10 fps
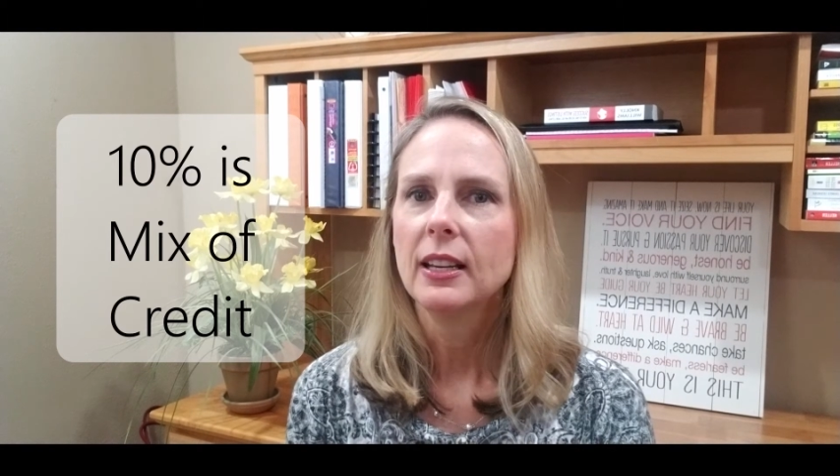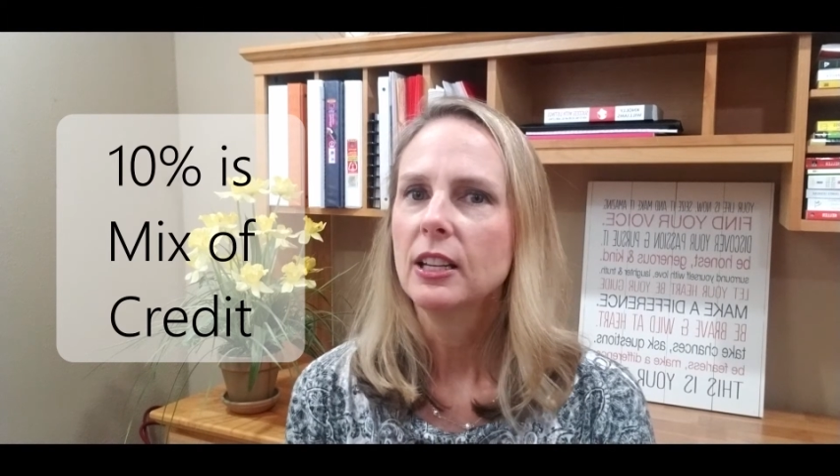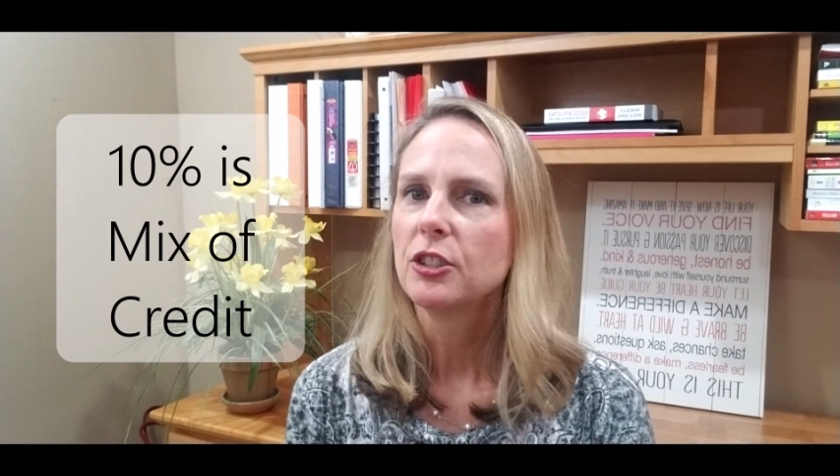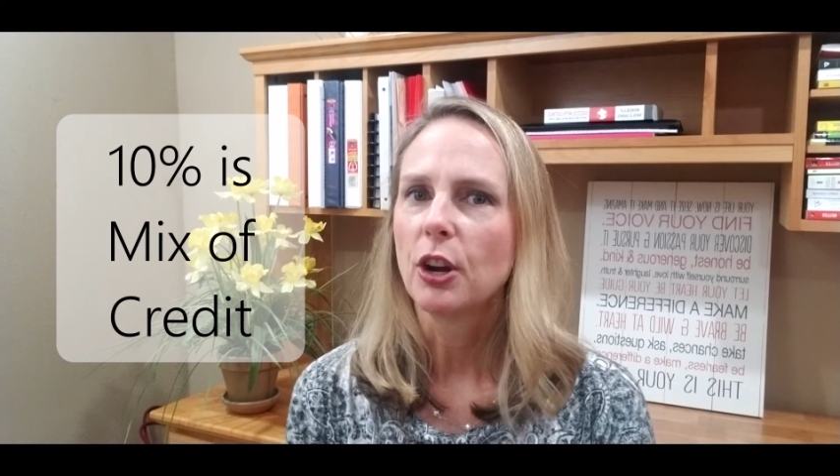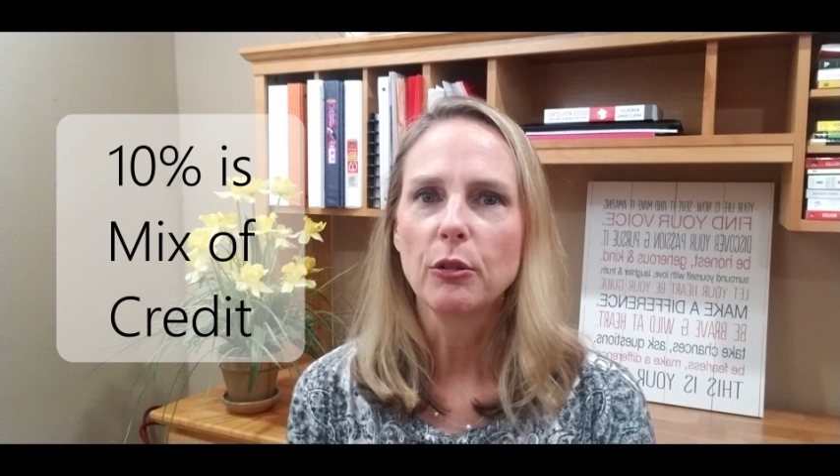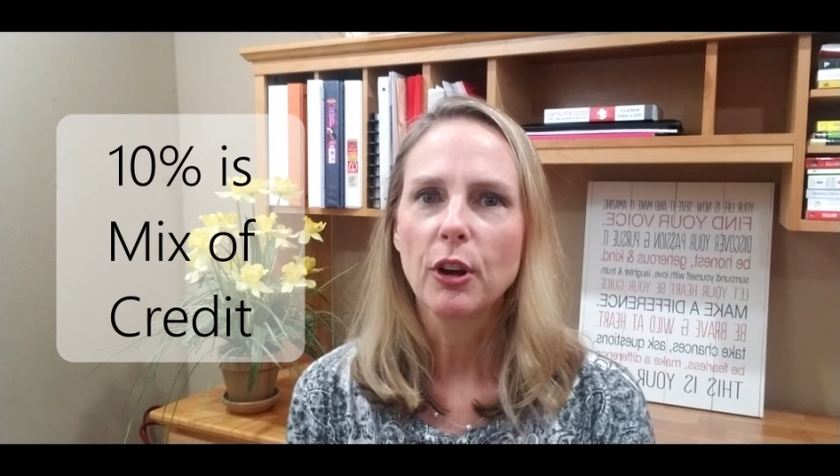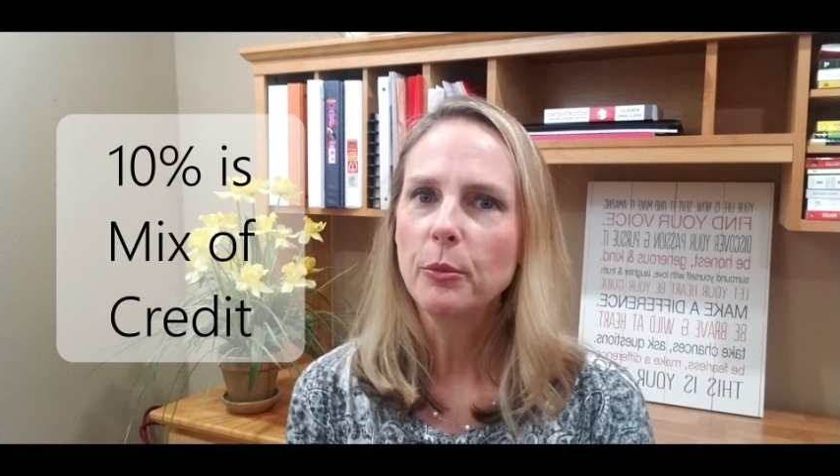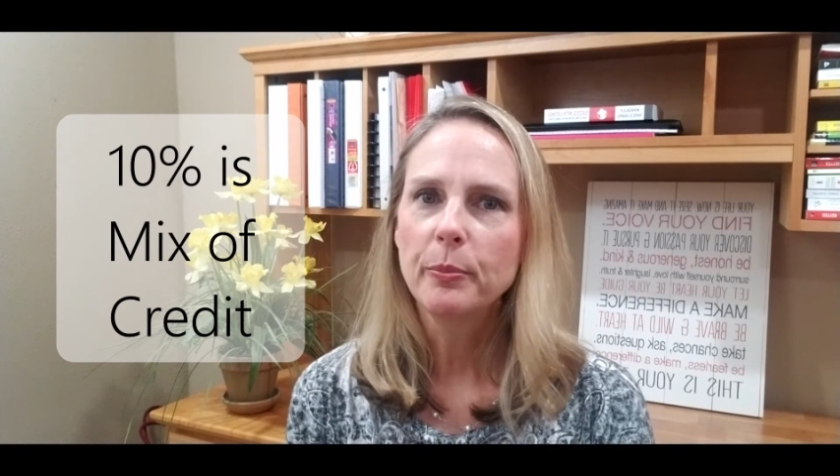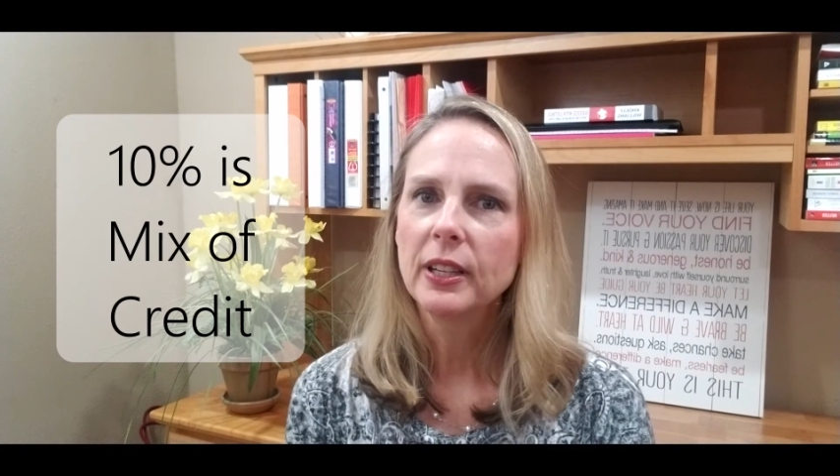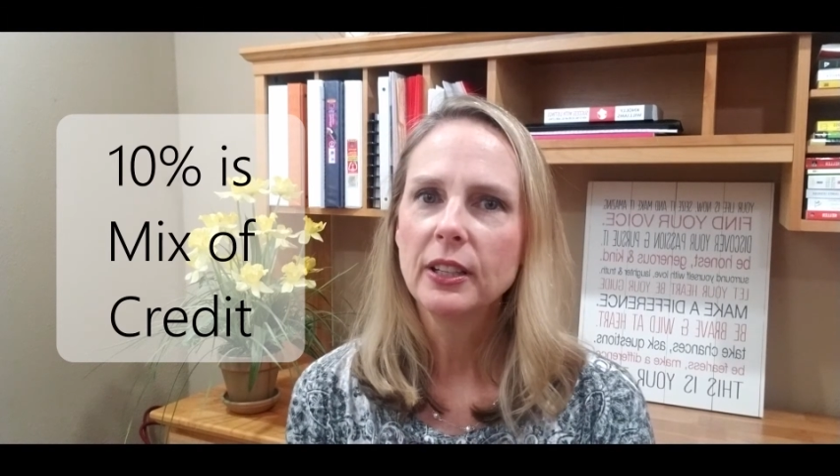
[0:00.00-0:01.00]
don't
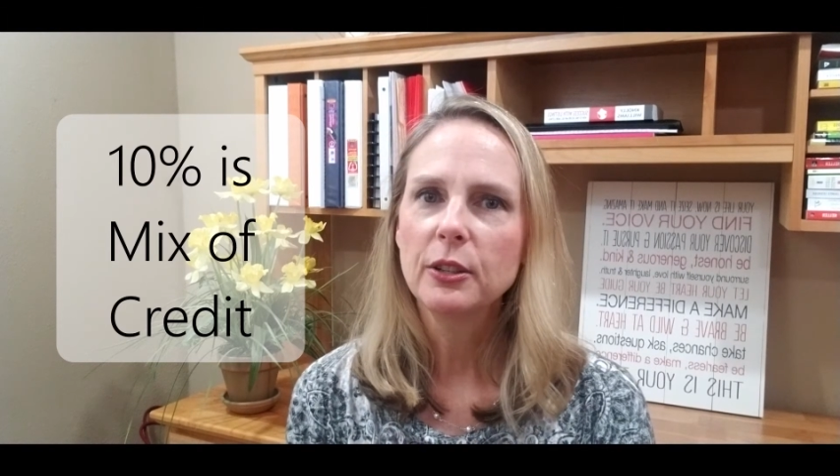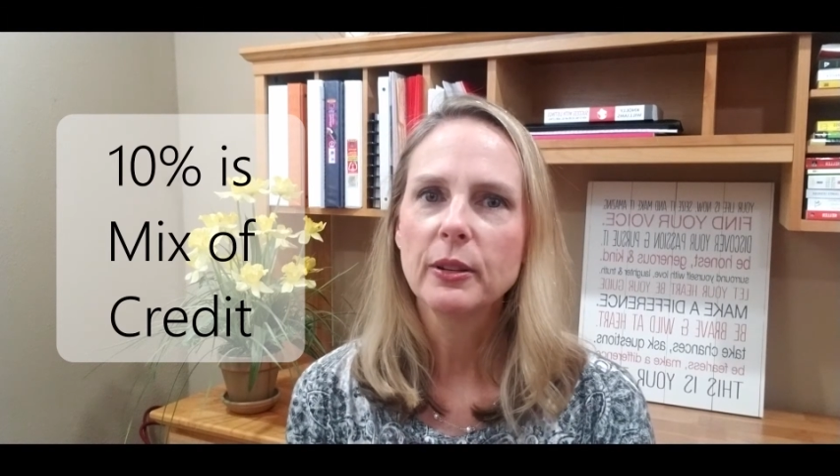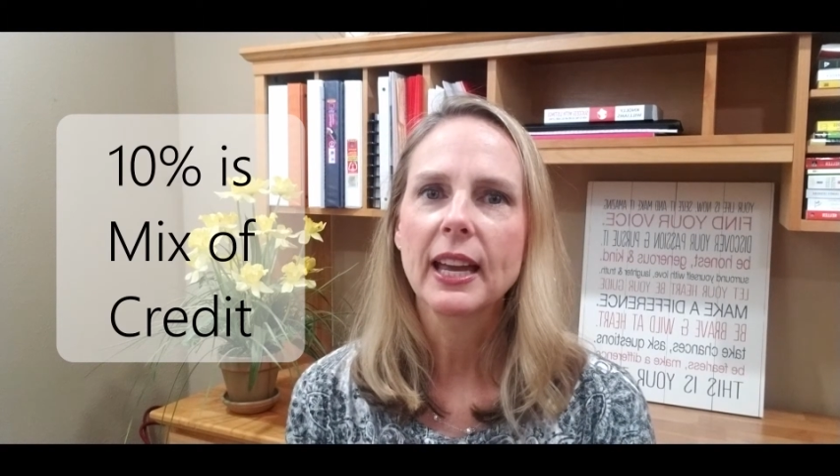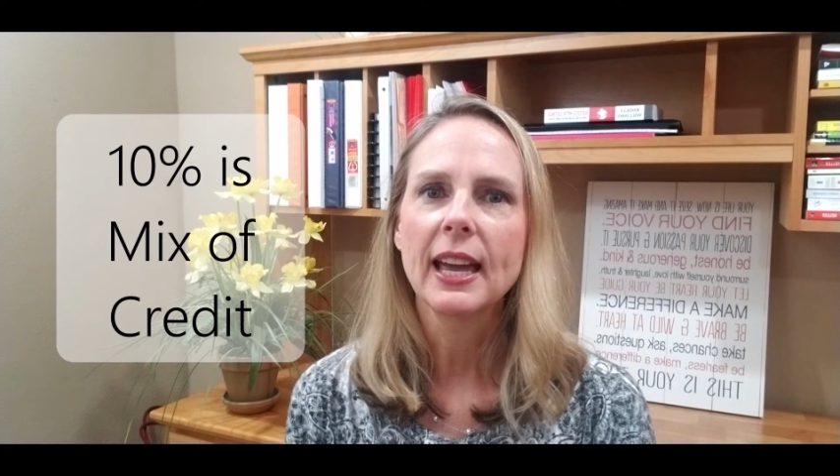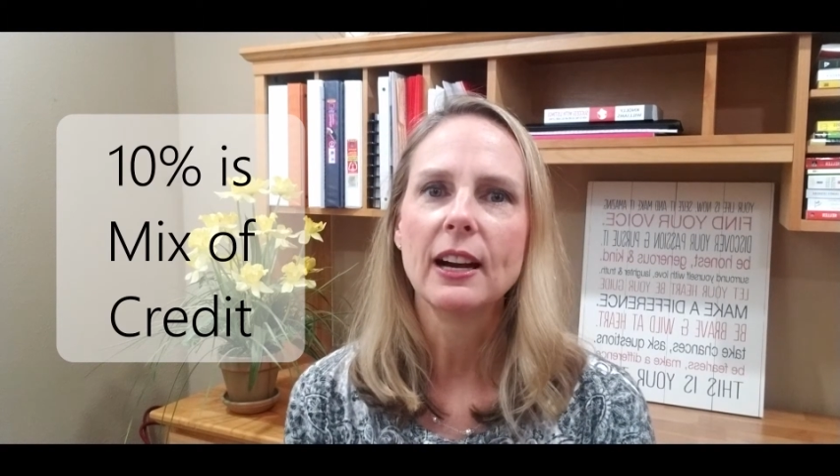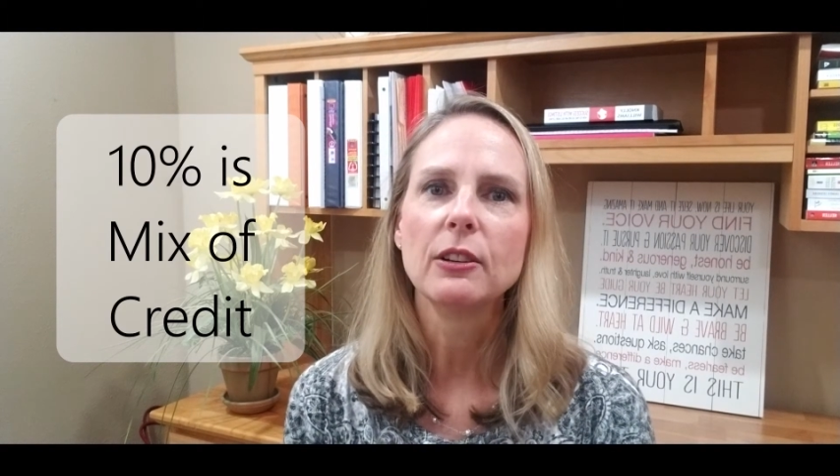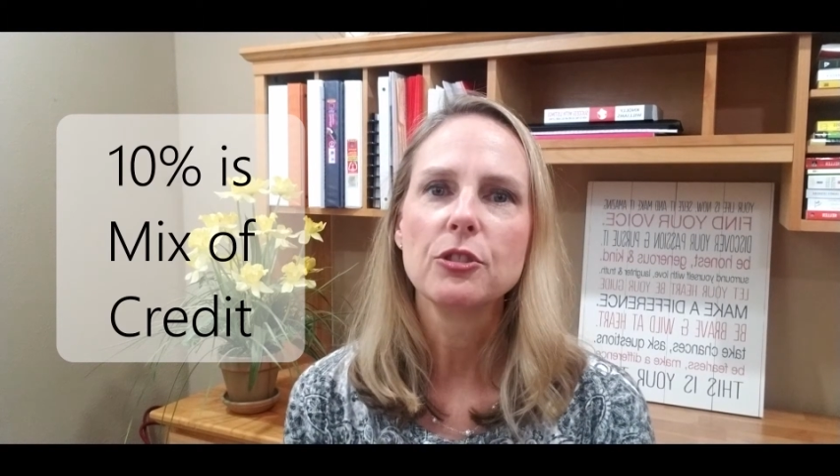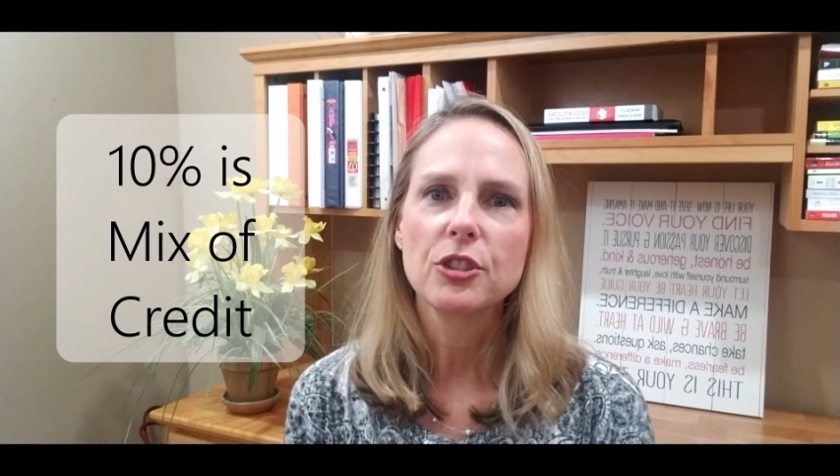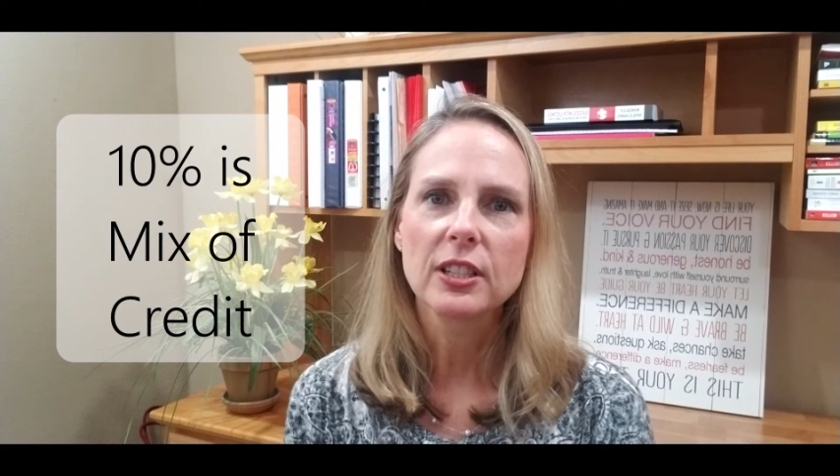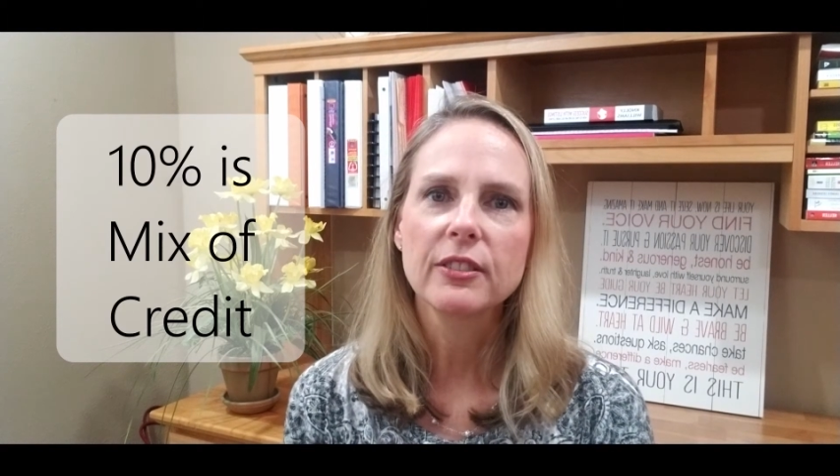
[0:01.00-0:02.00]
open a new account just